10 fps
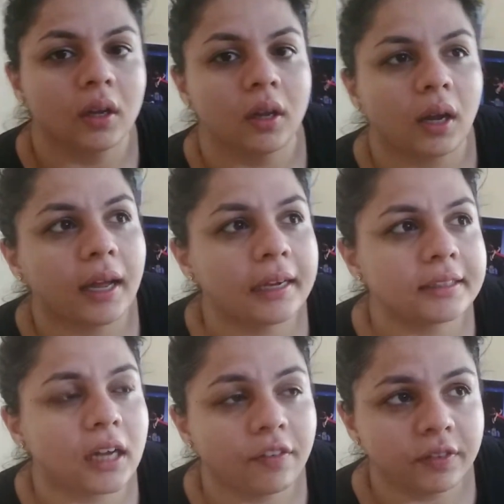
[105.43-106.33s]

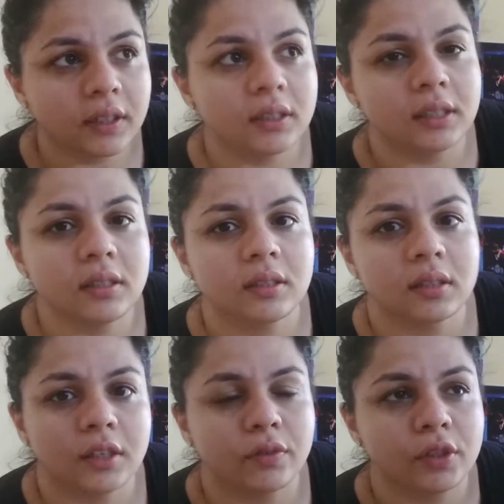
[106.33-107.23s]
And after this,
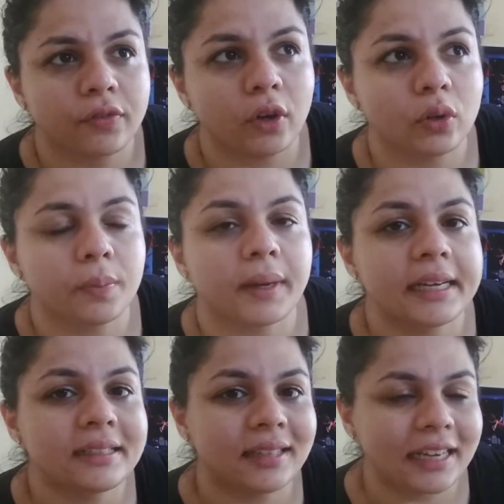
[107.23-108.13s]
it was followed by
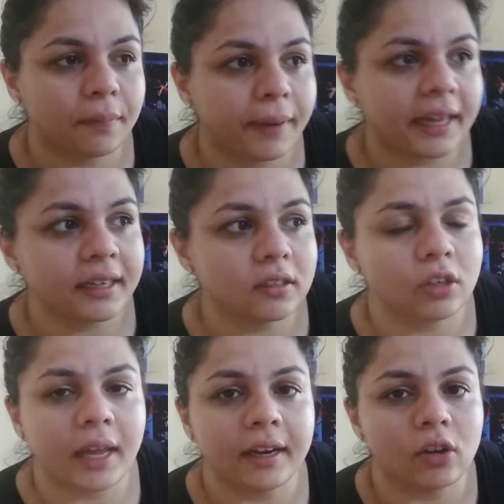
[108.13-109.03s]
side planks
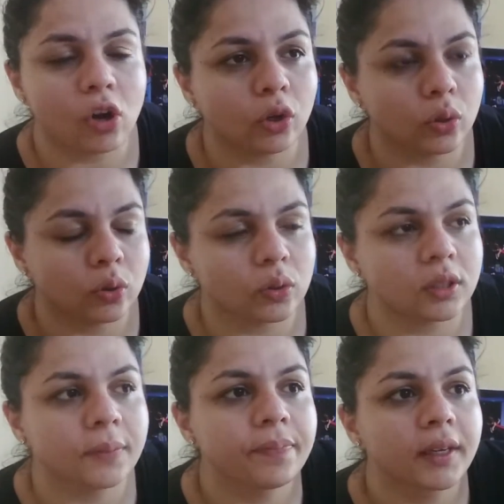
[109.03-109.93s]
and hollow hold.
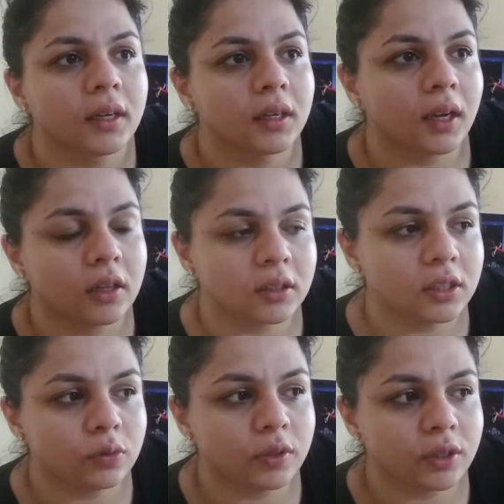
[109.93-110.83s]
Now
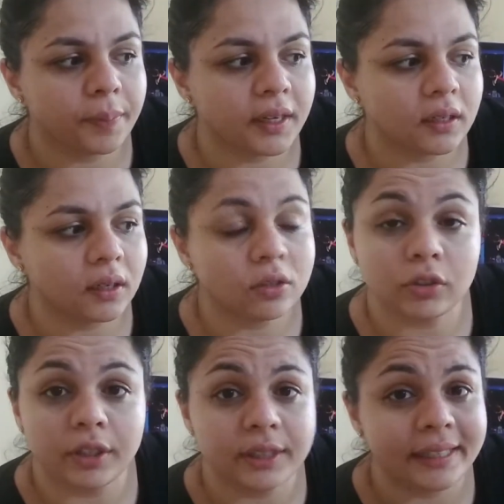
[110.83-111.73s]
this was repeated. So
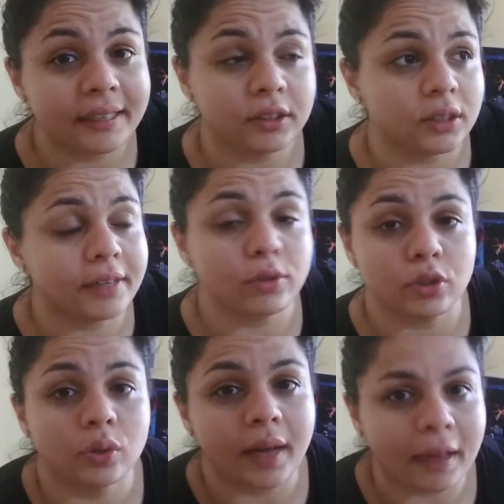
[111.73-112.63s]
today there, there was
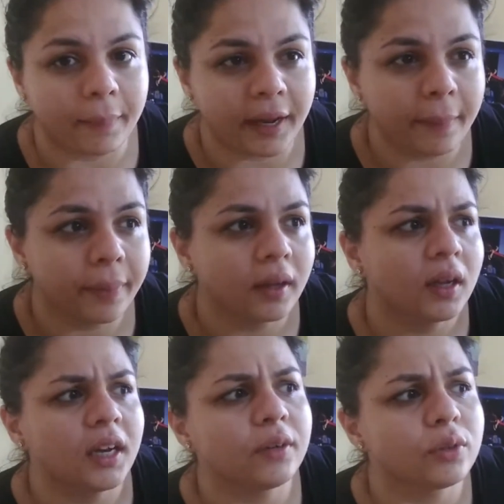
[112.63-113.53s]
no AMRAP.
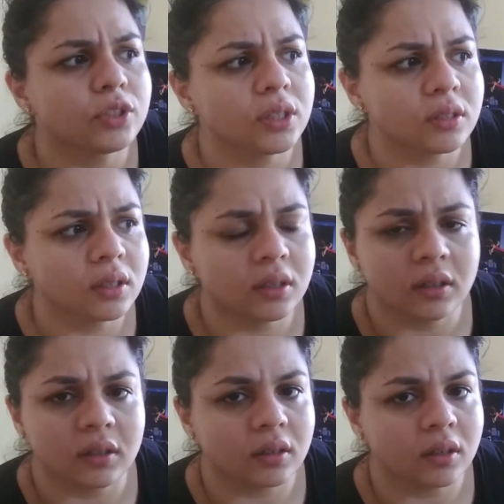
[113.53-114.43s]
It was just the,
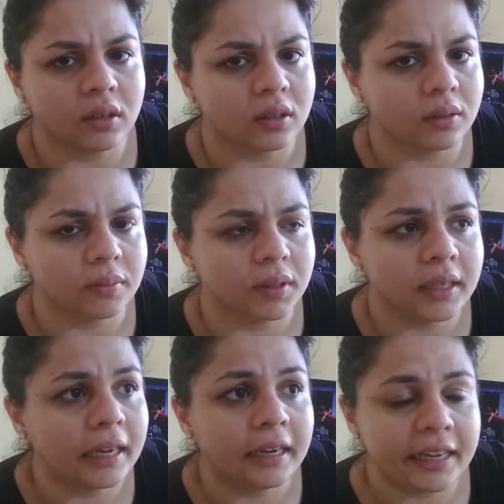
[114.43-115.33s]
uh,
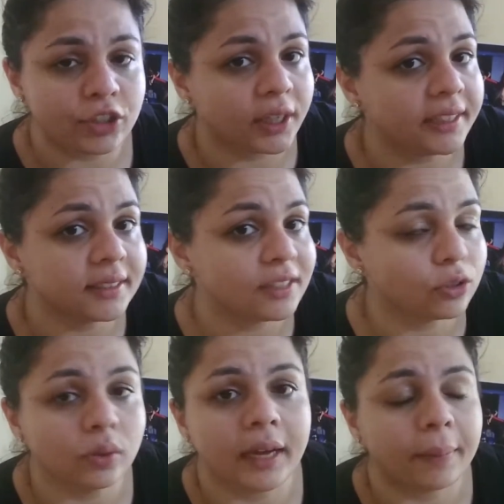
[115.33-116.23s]
in HRX there is
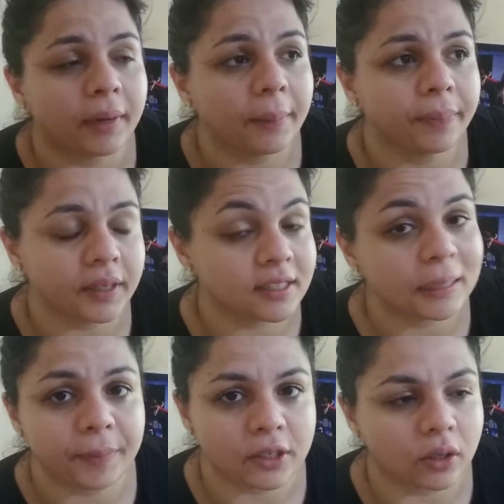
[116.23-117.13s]
no AMRAP
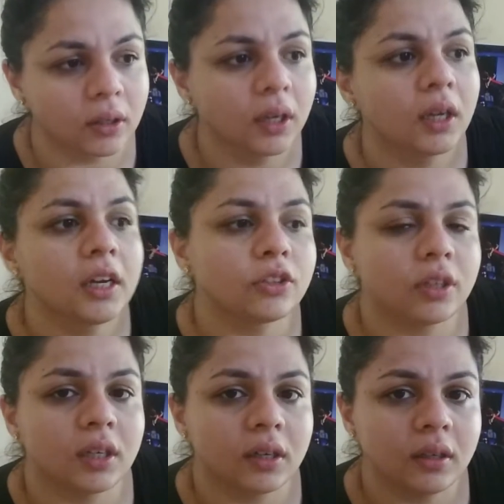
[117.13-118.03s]
concept at all. So
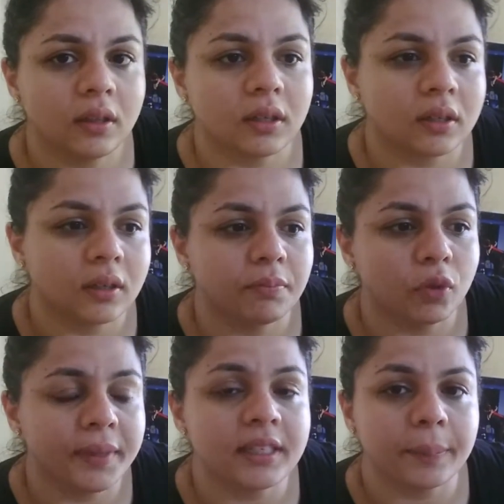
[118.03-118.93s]
here the
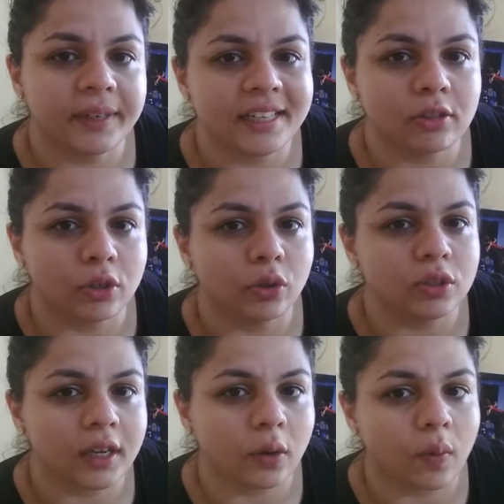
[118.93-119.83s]
moments are pretty slow. It
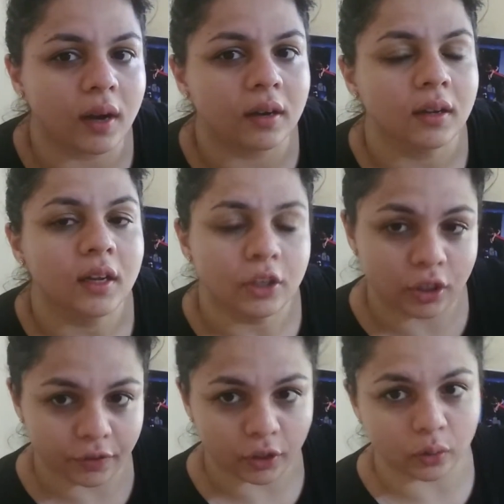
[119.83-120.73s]
goes like 1. So
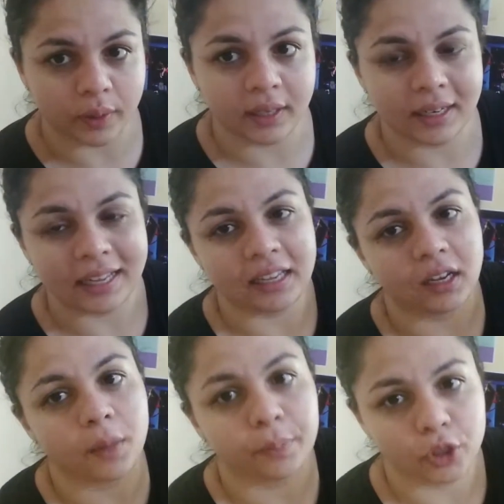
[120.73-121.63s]
if you're doing like
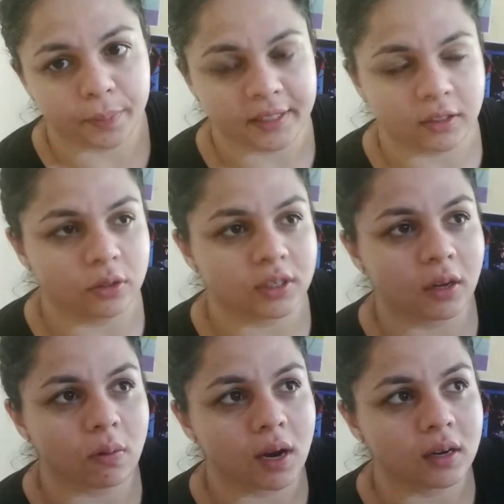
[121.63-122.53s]
a push press, it goes like
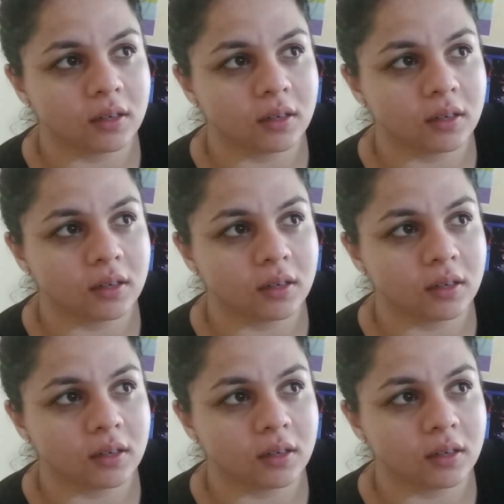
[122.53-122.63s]
one,